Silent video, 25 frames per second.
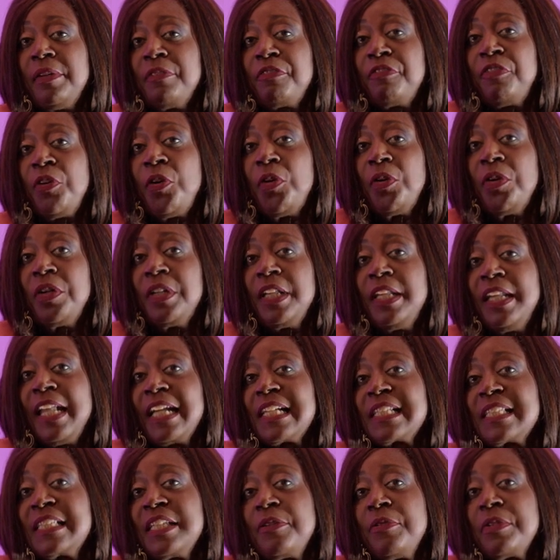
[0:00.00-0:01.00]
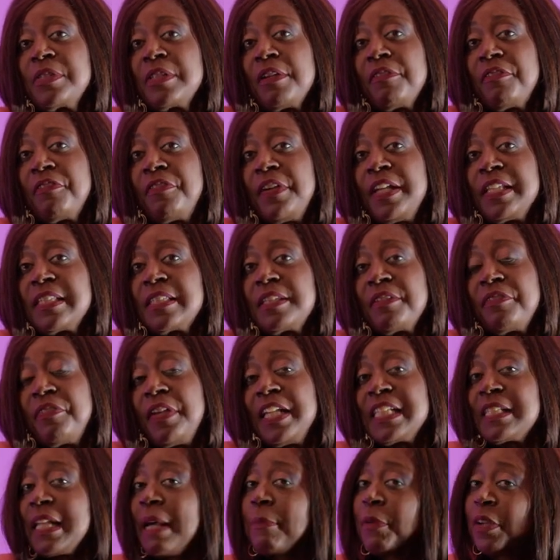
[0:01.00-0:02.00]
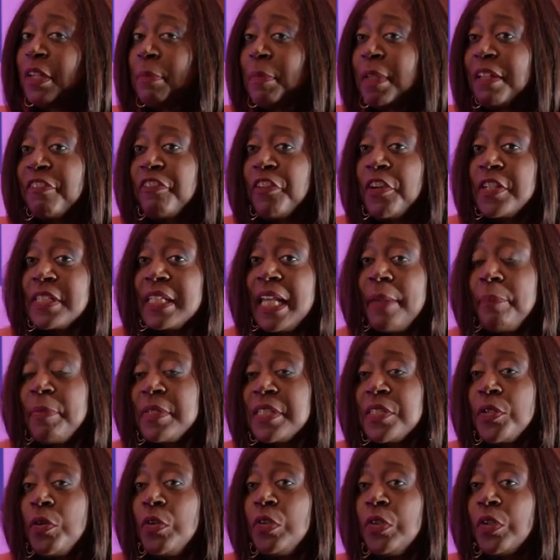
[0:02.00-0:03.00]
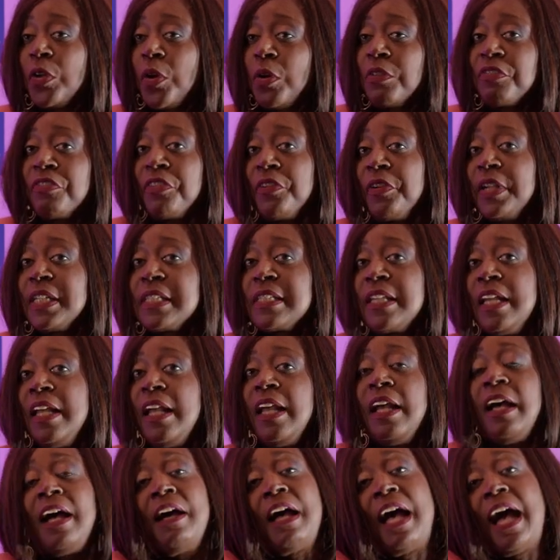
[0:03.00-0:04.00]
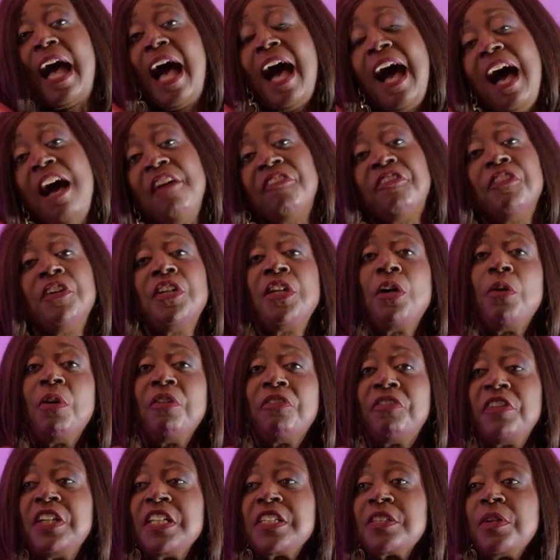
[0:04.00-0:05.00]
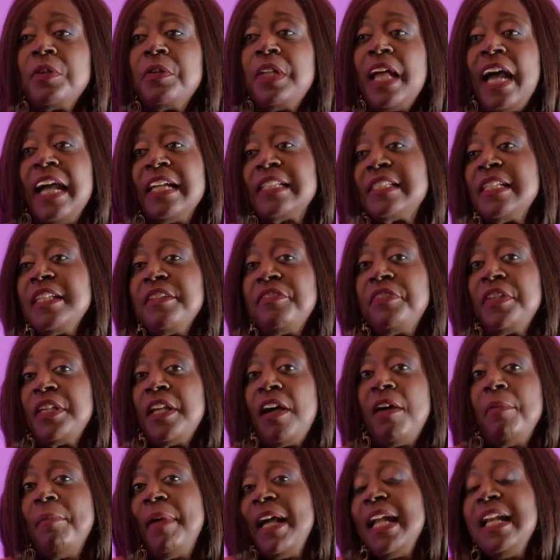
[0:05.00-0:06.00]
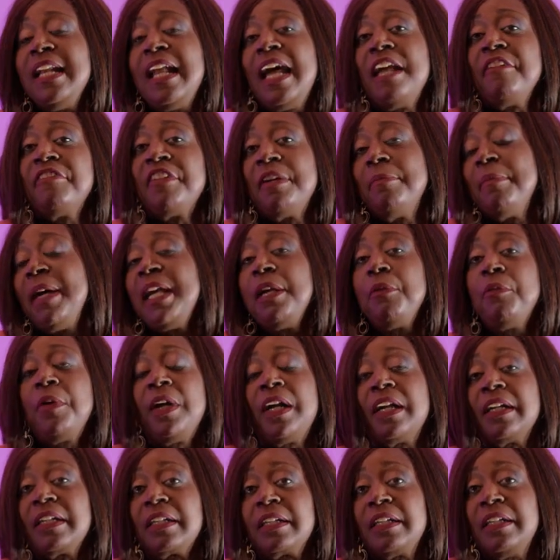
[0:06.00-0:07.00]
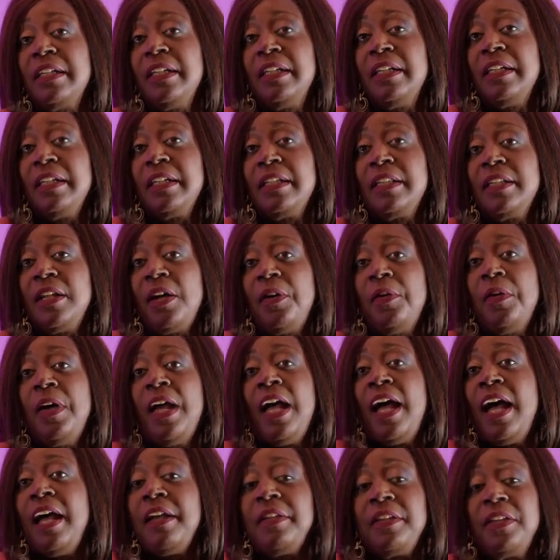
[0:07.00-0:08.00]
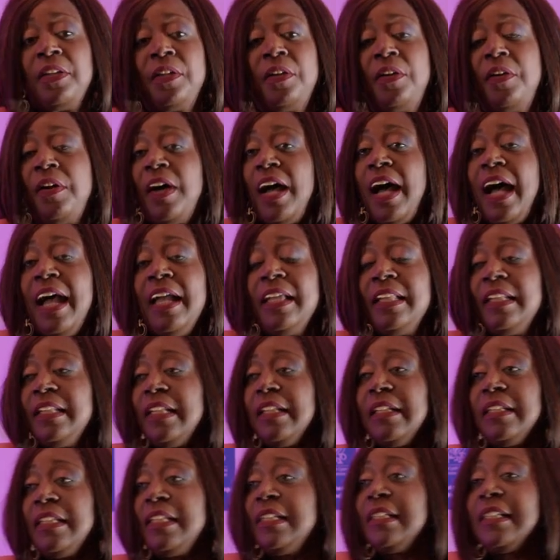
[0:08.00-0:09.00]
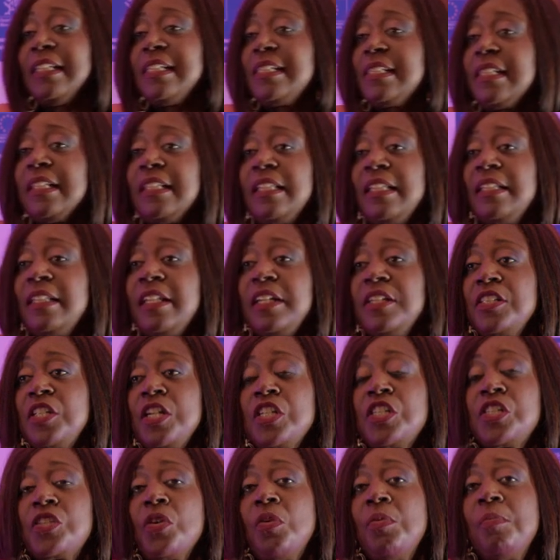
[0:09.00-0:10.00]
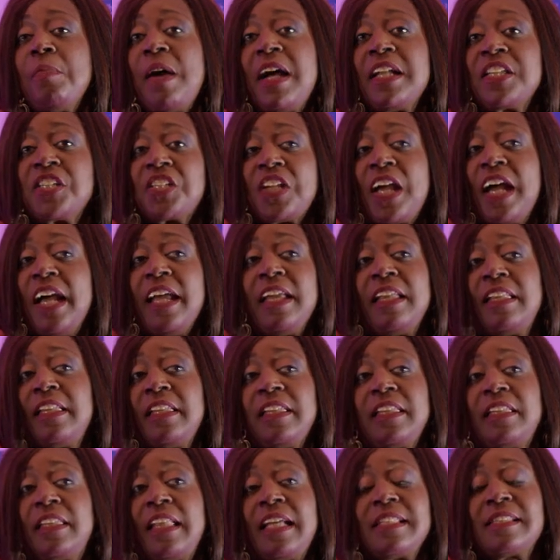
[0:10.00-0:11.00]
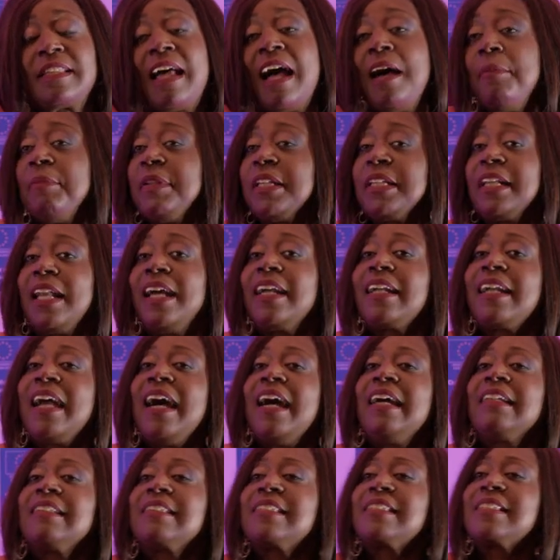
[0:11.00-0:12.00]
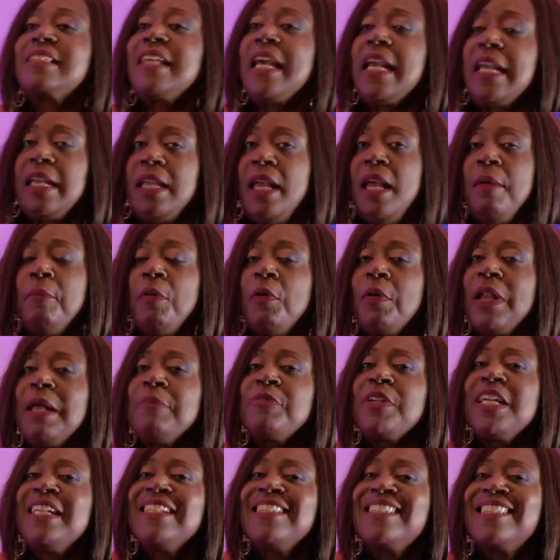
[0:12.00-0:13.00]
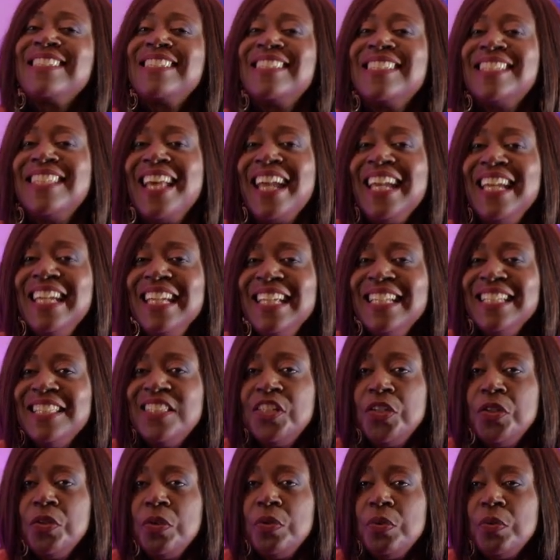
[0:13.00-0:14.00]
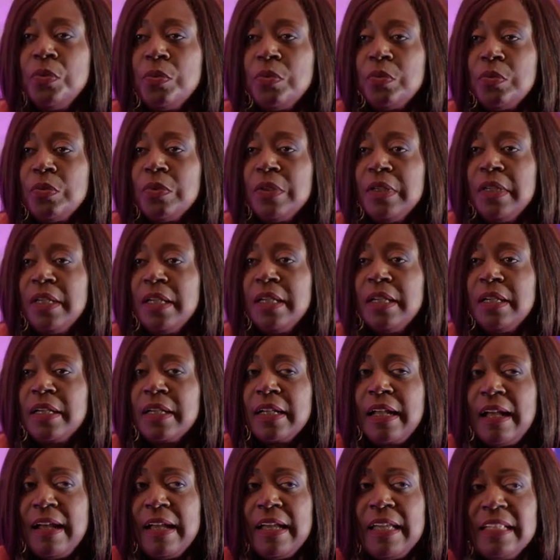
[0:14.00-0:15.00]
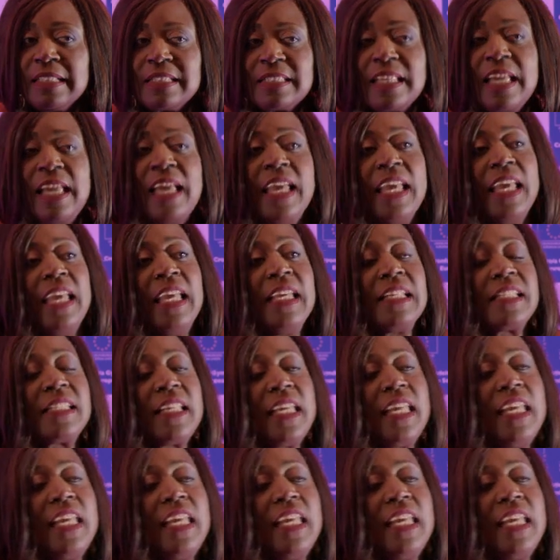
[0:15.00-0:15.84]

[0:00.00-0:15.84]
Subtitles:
for the next series of Face to Face. I'm going to be the first episode. Look out for it. Half an hour feature on ITV on my life and my work. Now, you know, there's so much that's happening that I can't say. But what I'm trying to say to you guys is,